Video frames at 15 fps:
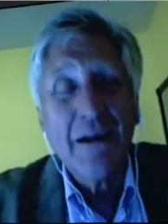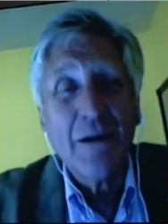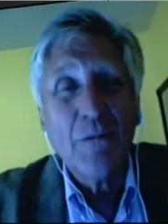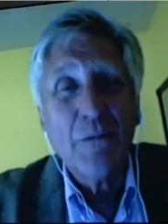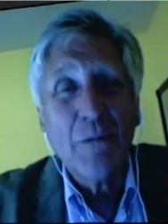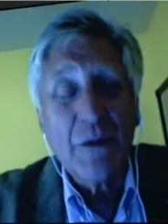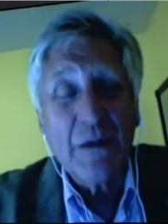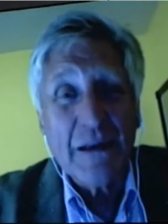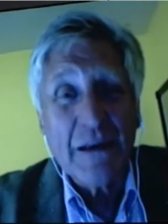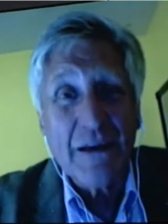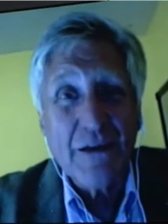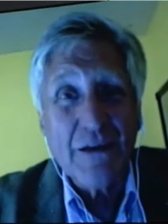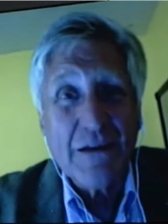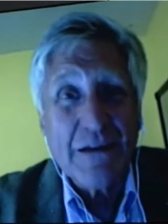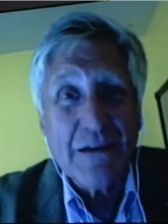
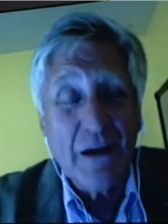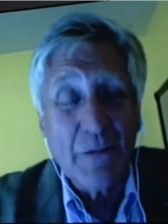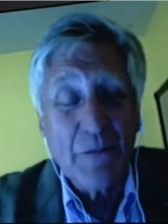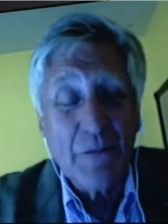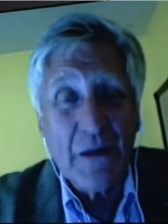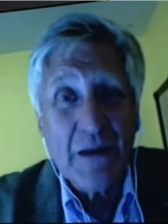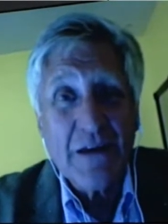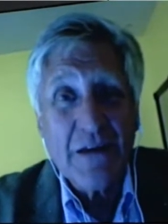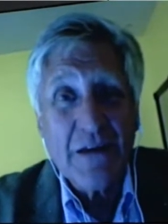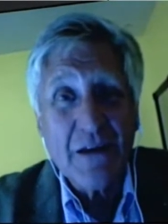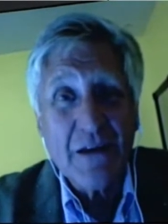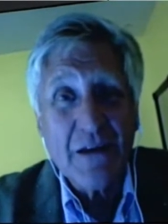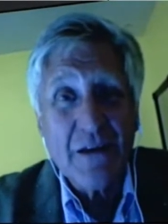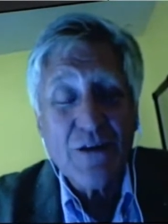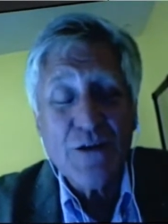there's um, these.
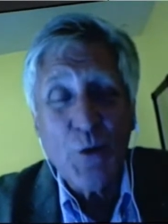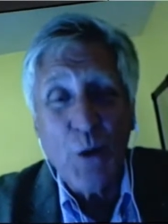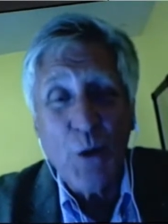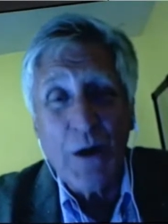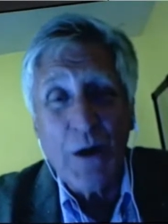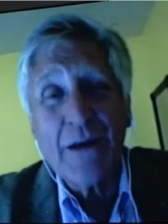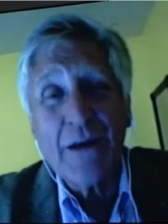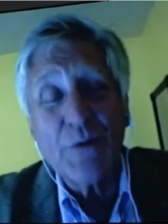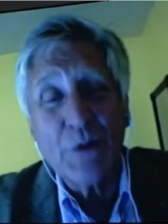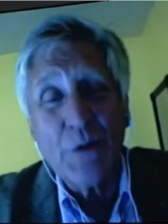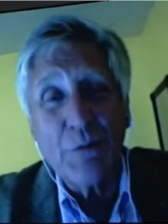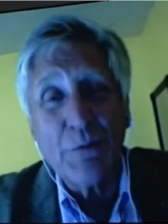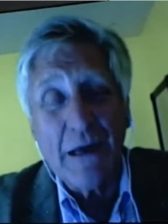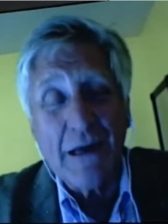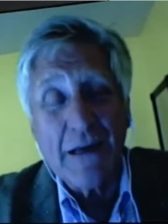There's 23
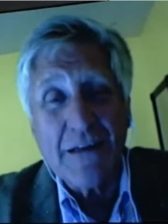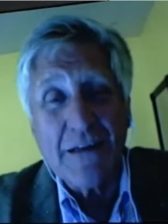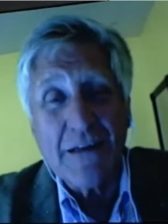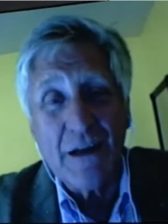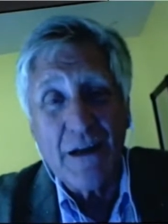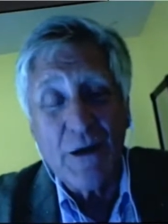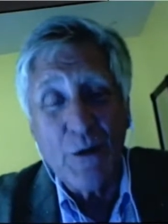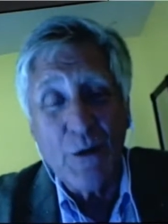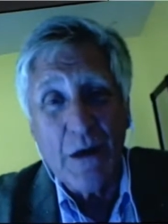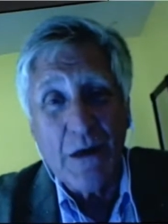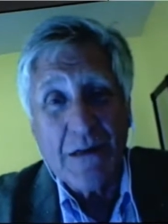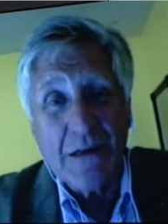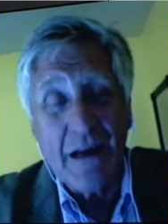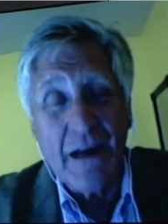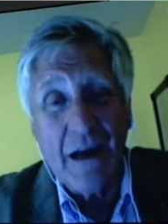plants in the U.S.
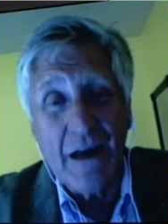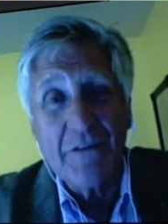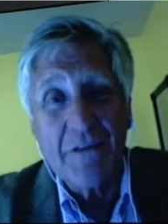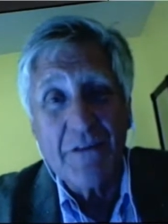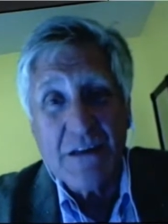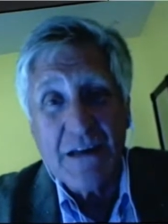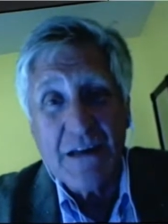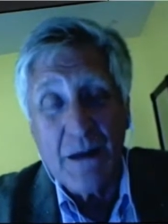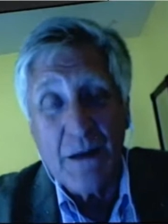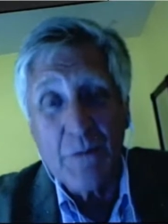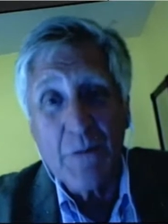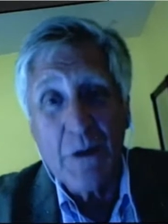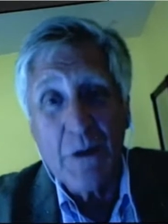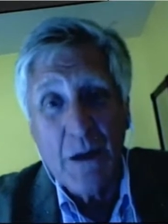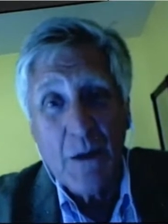that have the same
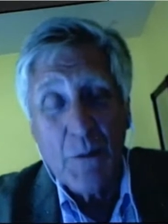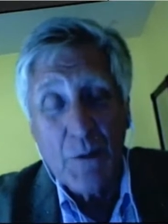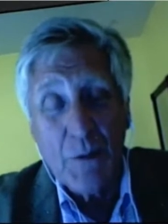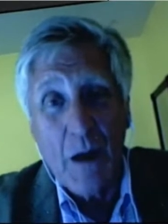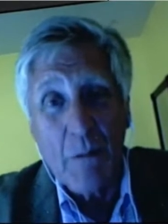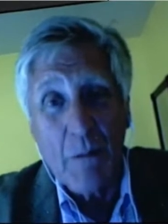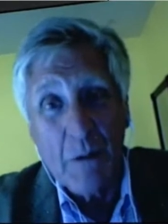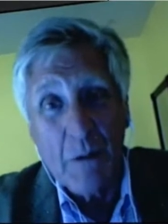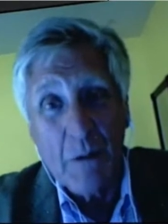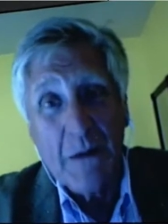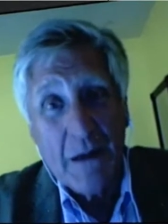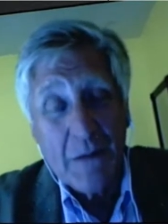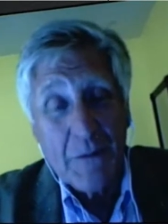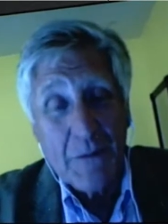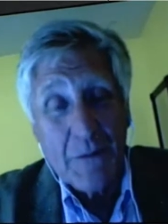problem,
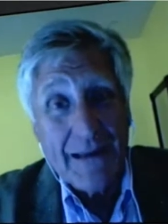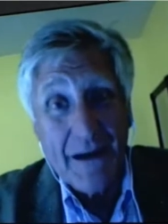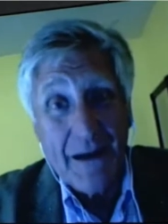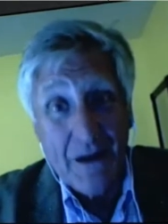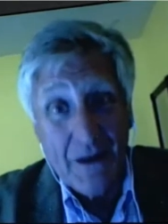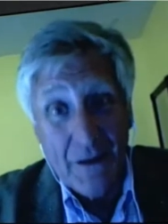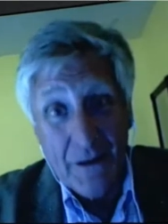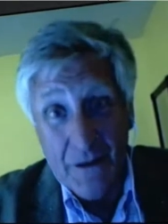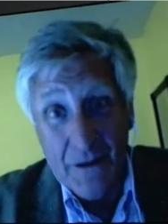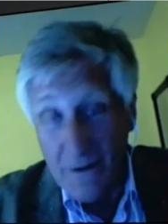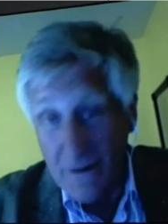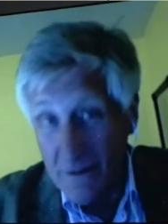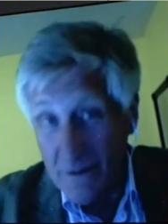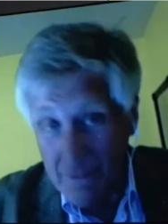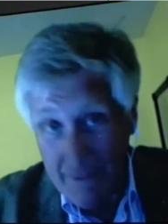but the
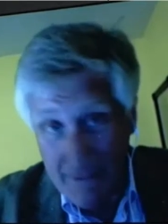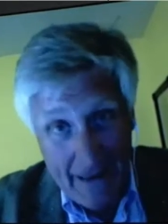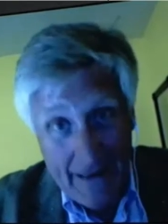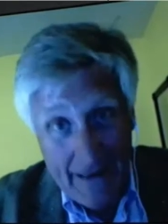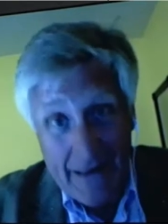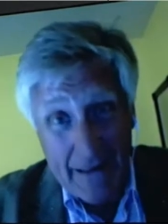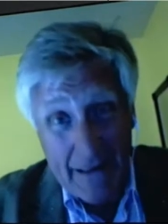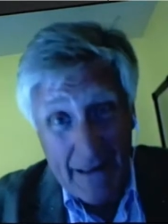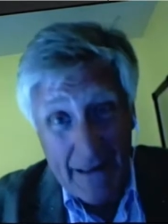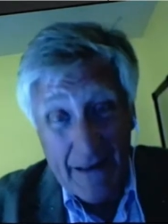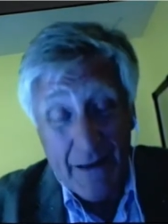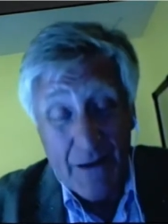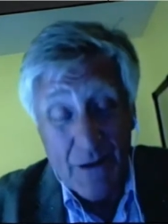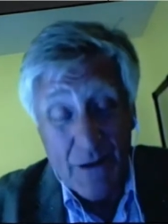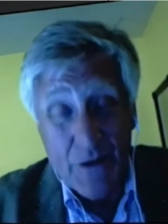other 80
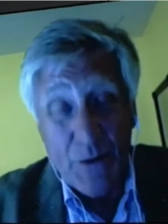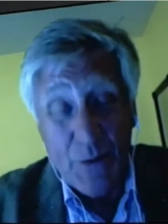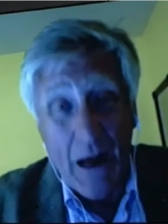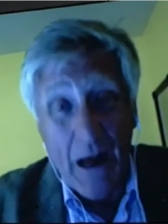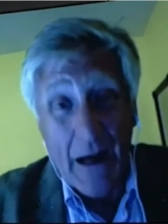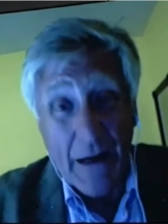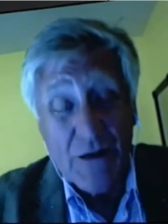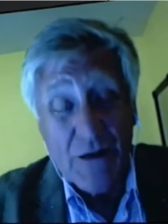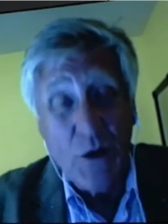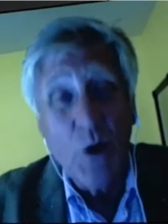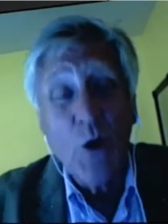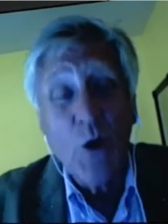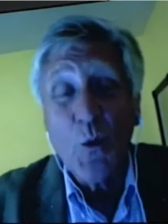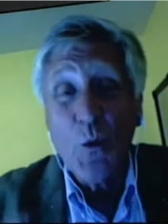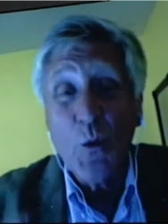do not. So
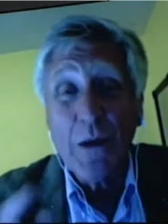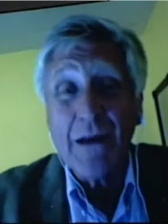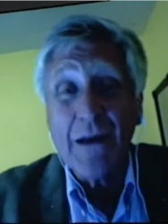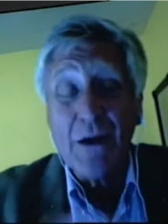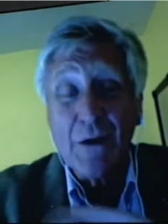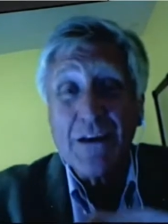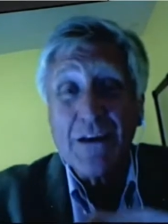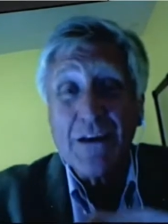we learned this